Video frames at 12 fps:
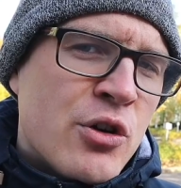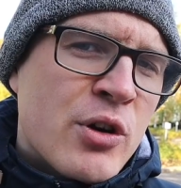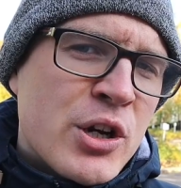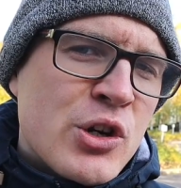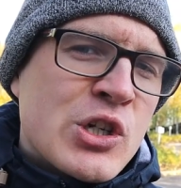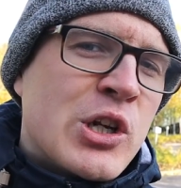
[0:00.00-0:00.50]
you
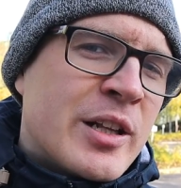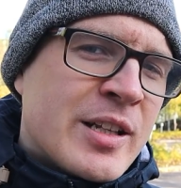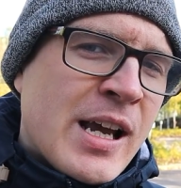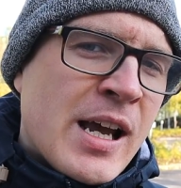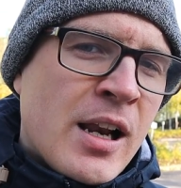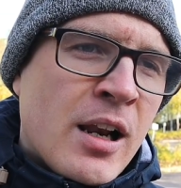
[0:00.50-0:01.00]
can usually
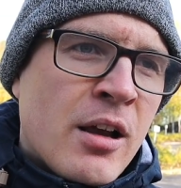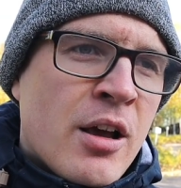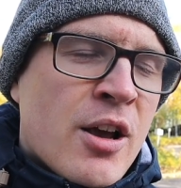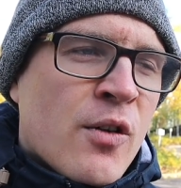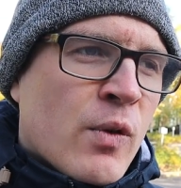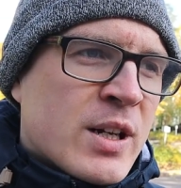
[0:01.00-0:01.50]
tell
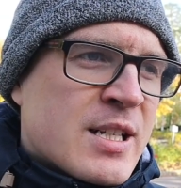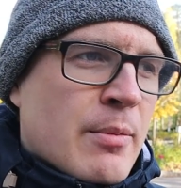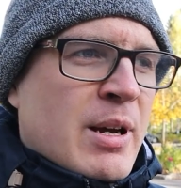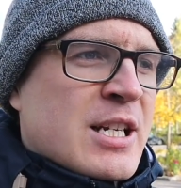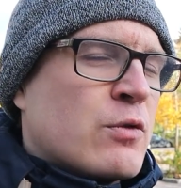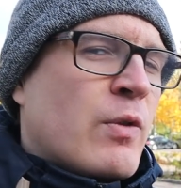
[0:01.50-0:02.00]
what's the
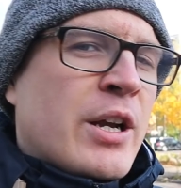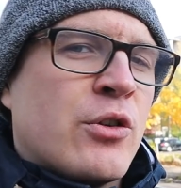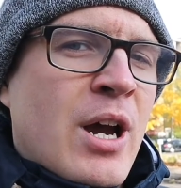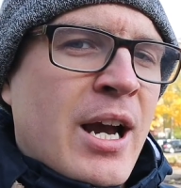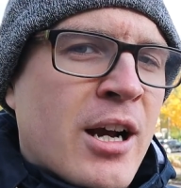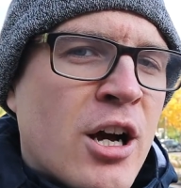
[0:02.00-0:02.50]
best way to
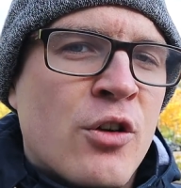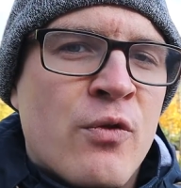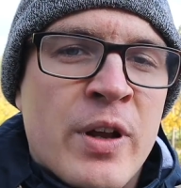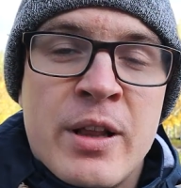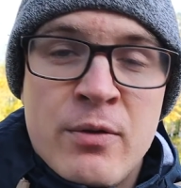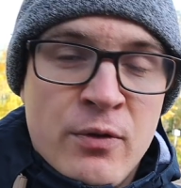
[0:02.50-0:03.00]
hang out
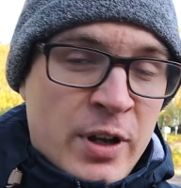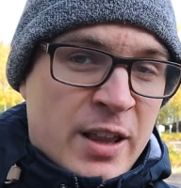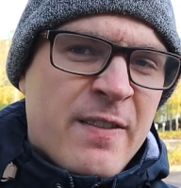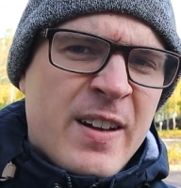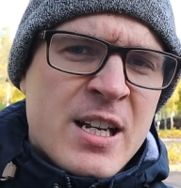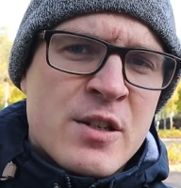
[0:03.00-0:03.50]
with
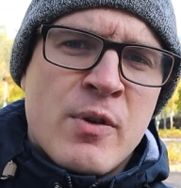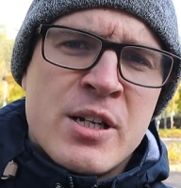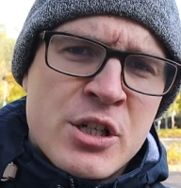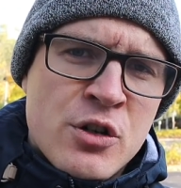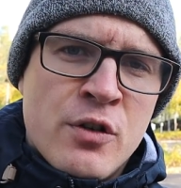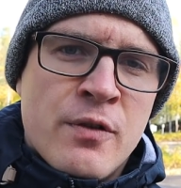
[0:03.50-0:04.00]
the Finns
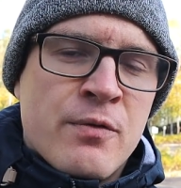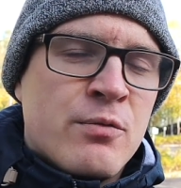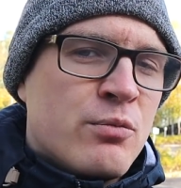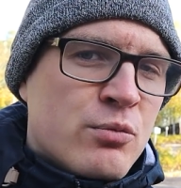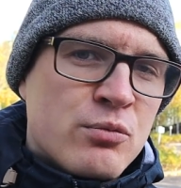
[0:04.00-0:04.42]
once you've